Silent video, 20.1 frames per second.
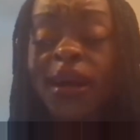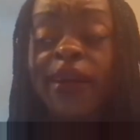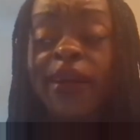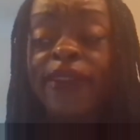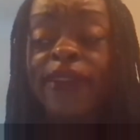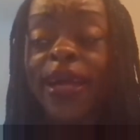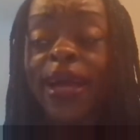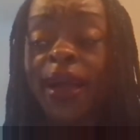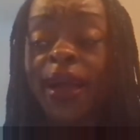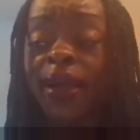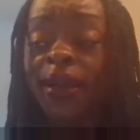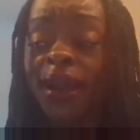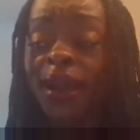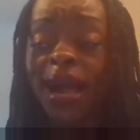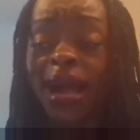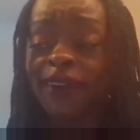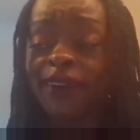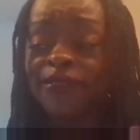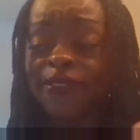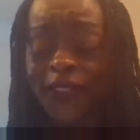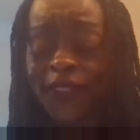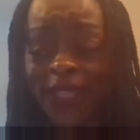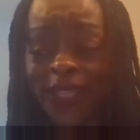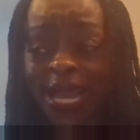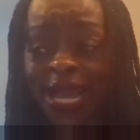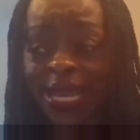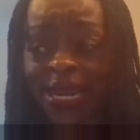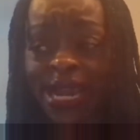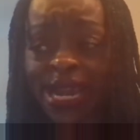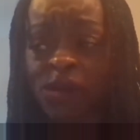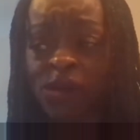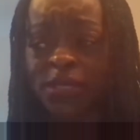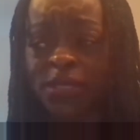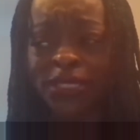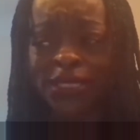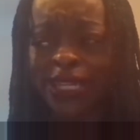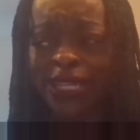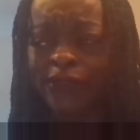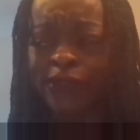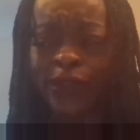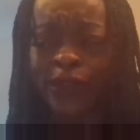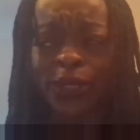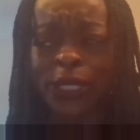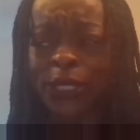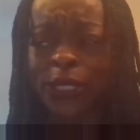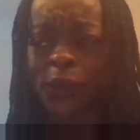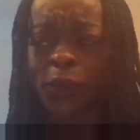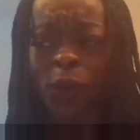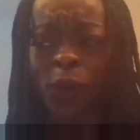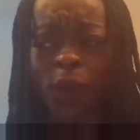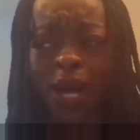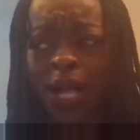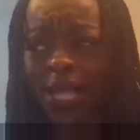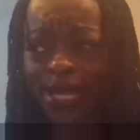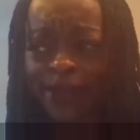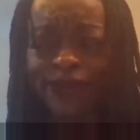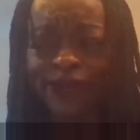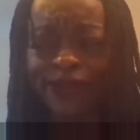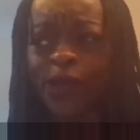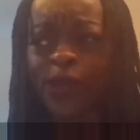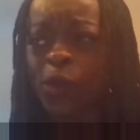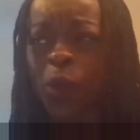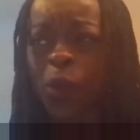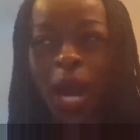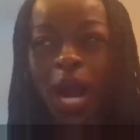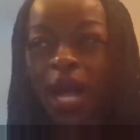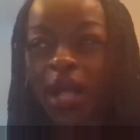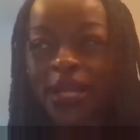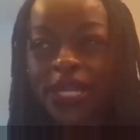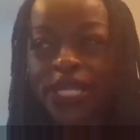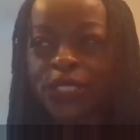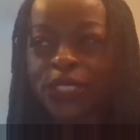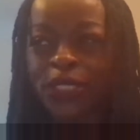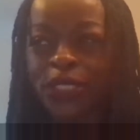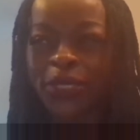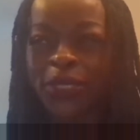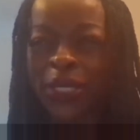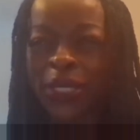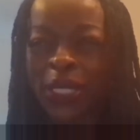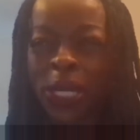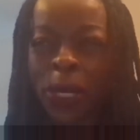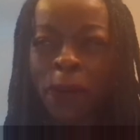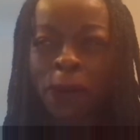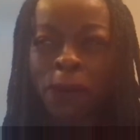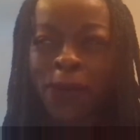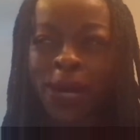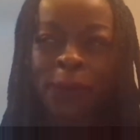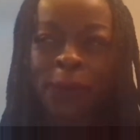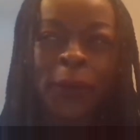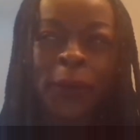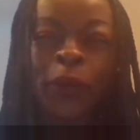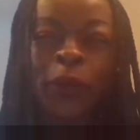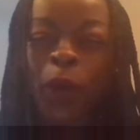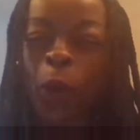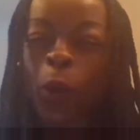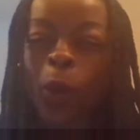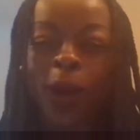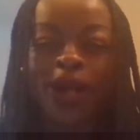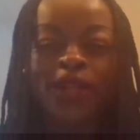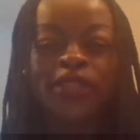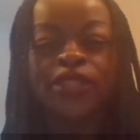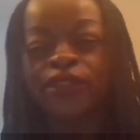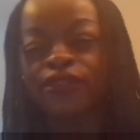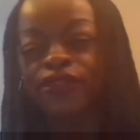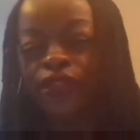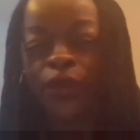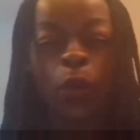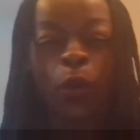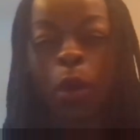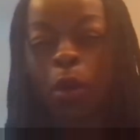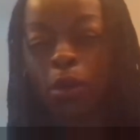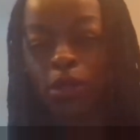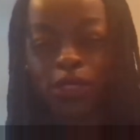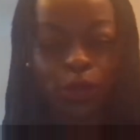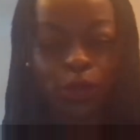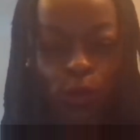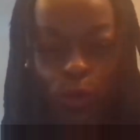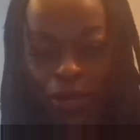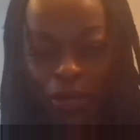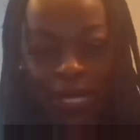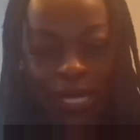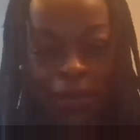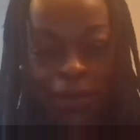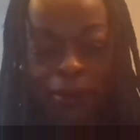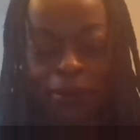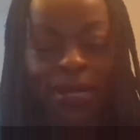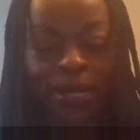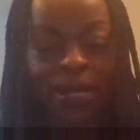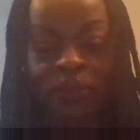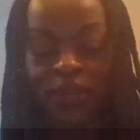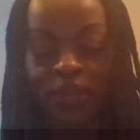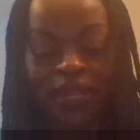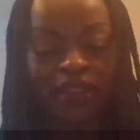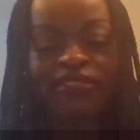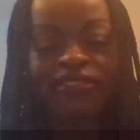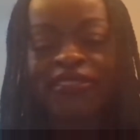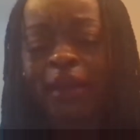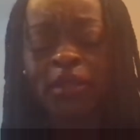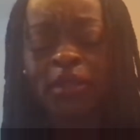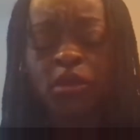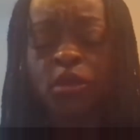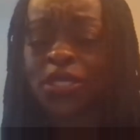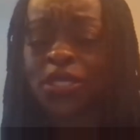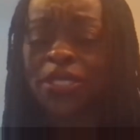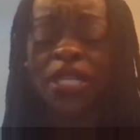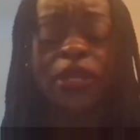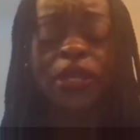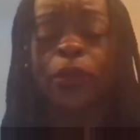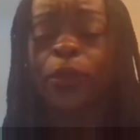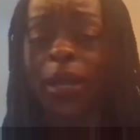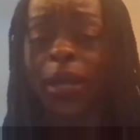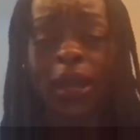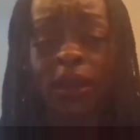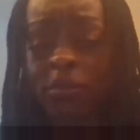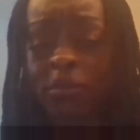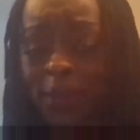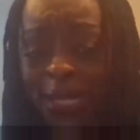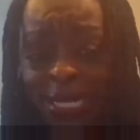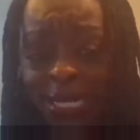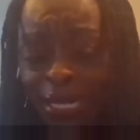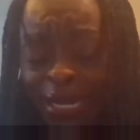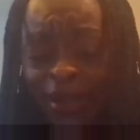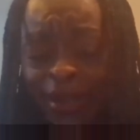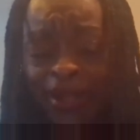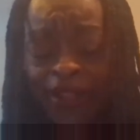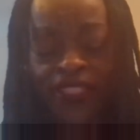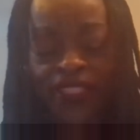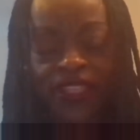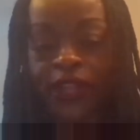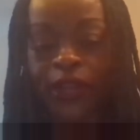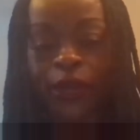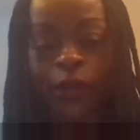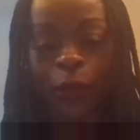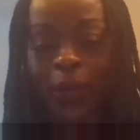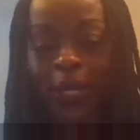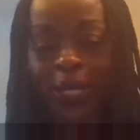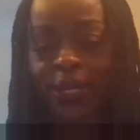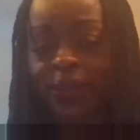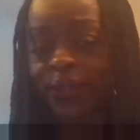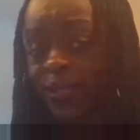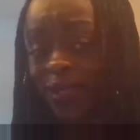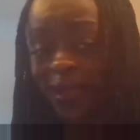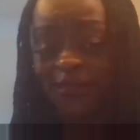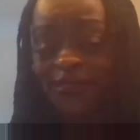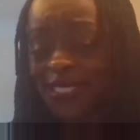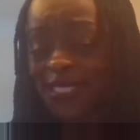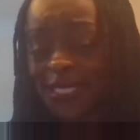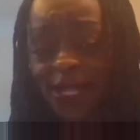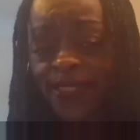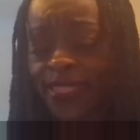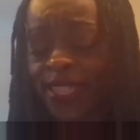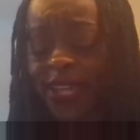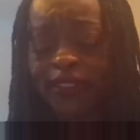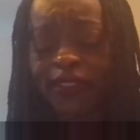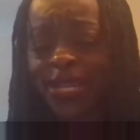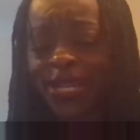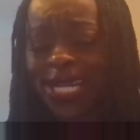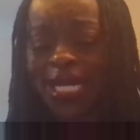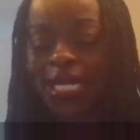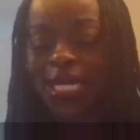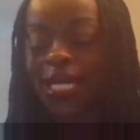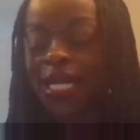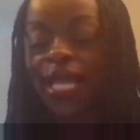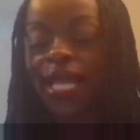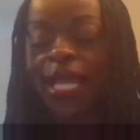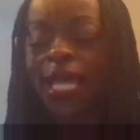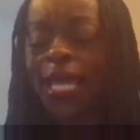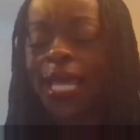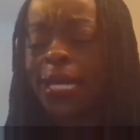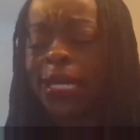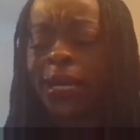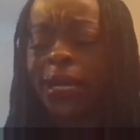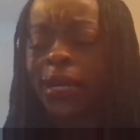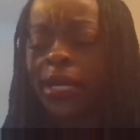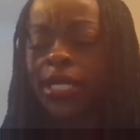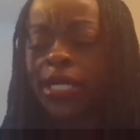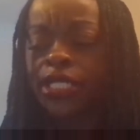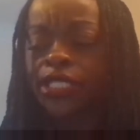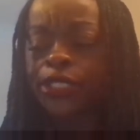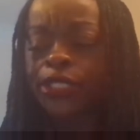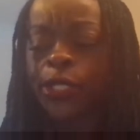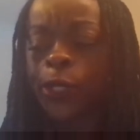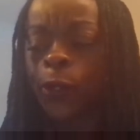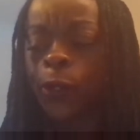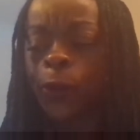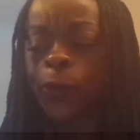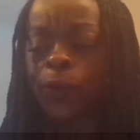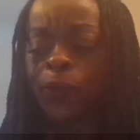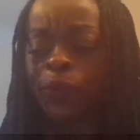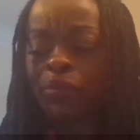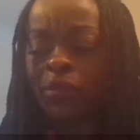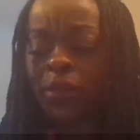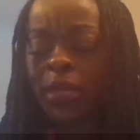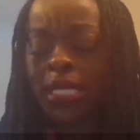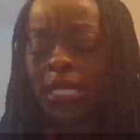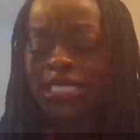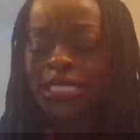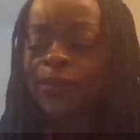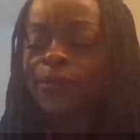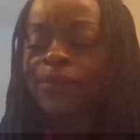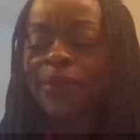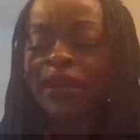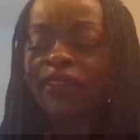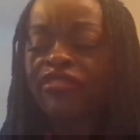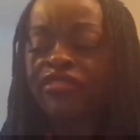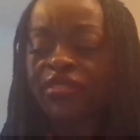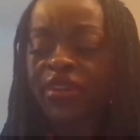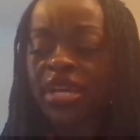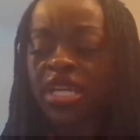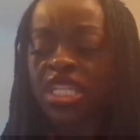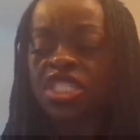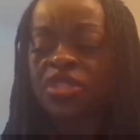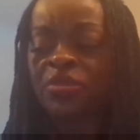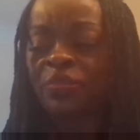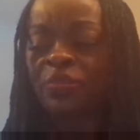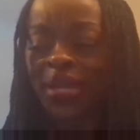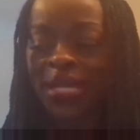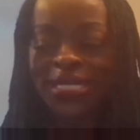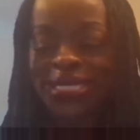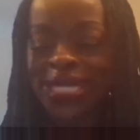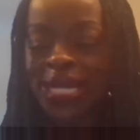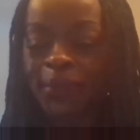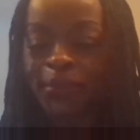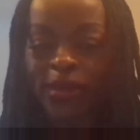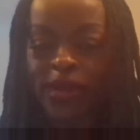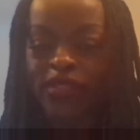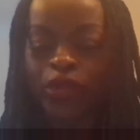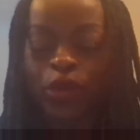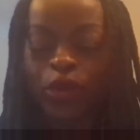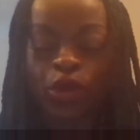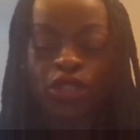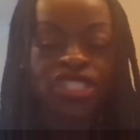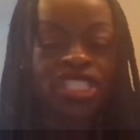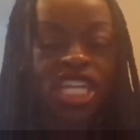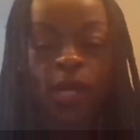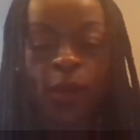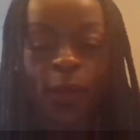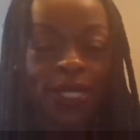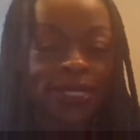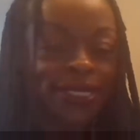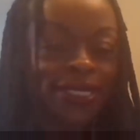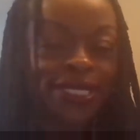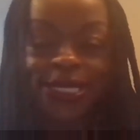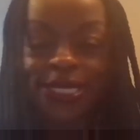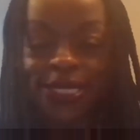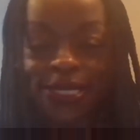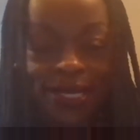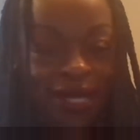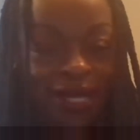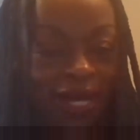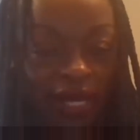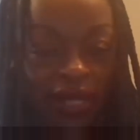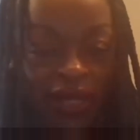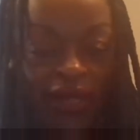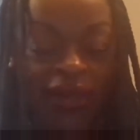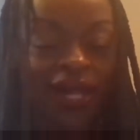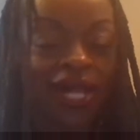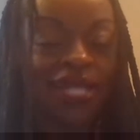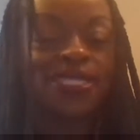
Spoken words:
And then after that, I was sick for a while, and it took my people a while to figure what was wrong. My immediate family was not around me. They had already left South Africa. And so some of my friends picked up, but of course I was in denial.